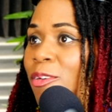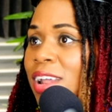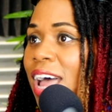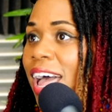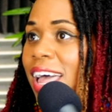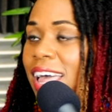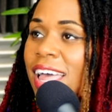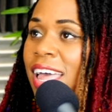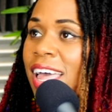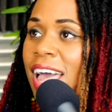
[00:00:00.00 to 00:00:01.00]
when I,
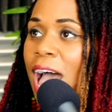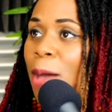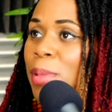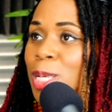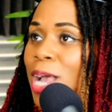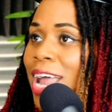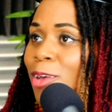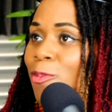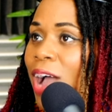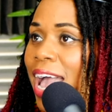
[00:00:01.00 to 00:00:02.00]
I've been trying to
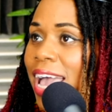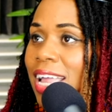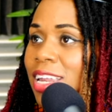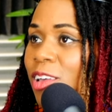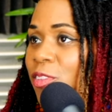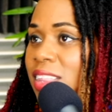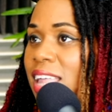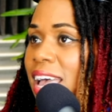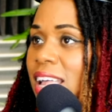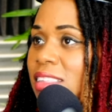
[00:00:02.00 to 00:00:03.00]
write in different
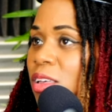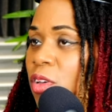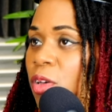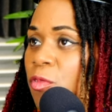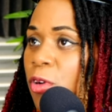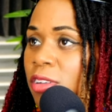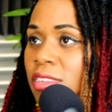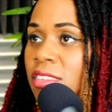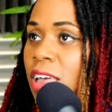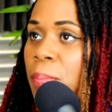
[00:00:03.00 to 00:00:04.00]
things and, and force and
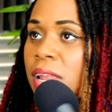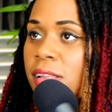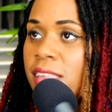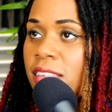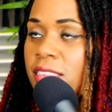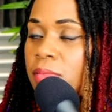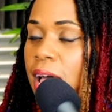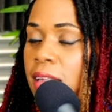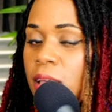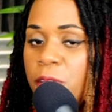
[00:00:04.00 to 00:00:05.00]
stuff, but it's like
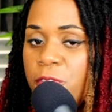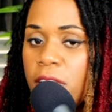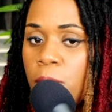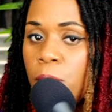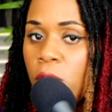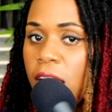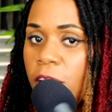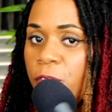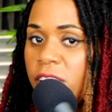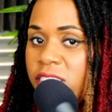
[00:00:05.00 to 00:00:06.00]
sometimes I be feeling more like
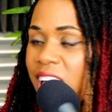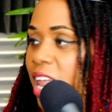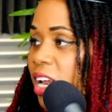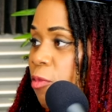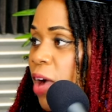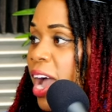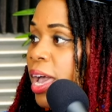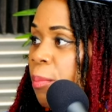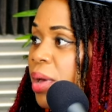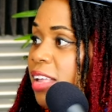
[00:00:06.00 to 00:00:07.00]
freestyling than
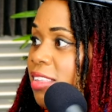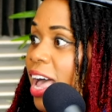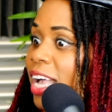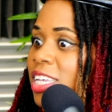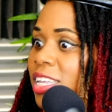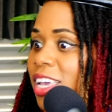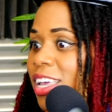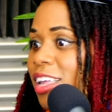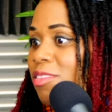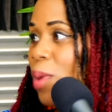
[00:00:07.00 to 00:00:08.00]
writing, but it's actually
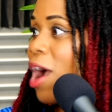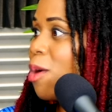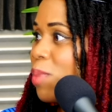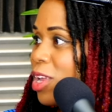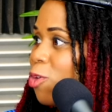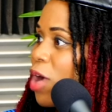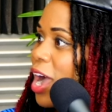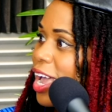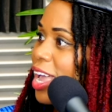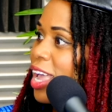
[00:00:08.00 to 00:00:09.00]
inspired me to
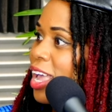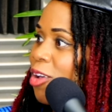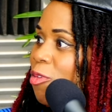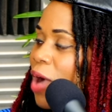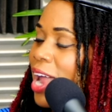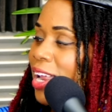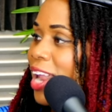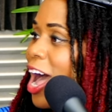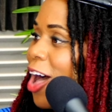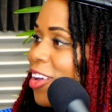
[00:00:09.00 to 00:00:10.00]
write, yeah. write it
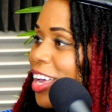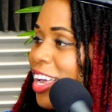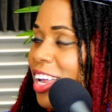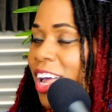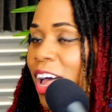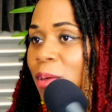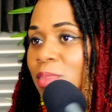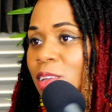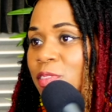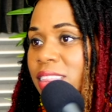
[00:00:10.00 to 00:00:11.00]
out and um,
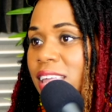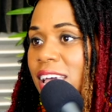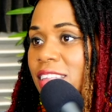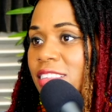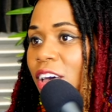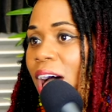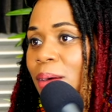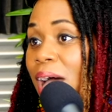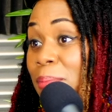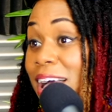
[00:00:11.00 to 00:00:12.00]
different things. So I'm,
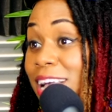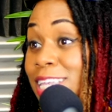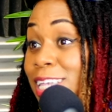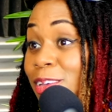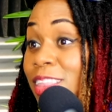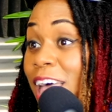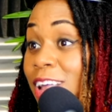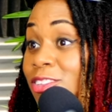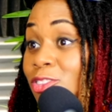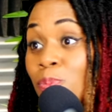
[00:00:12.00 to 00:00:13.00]
I'm actually like
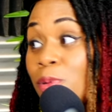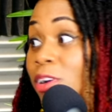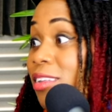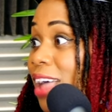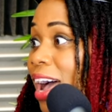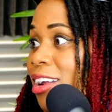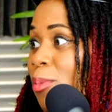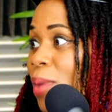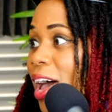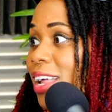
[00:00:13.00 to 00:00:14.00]
super excited
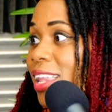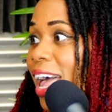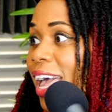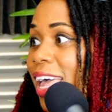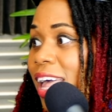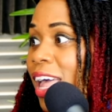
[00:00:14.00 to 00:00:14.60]
about it. Like